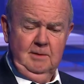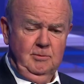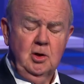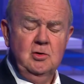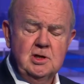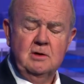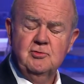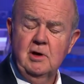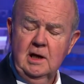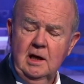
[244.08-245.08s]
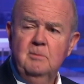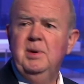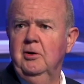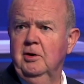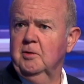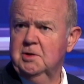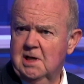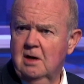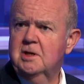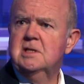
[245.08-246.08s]
the Goon Show was written in a period of
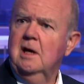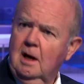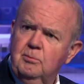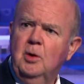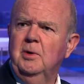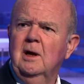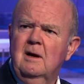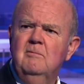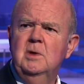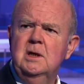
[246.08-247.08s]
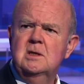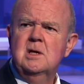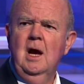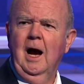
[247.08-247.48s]
austerity, unpopular government,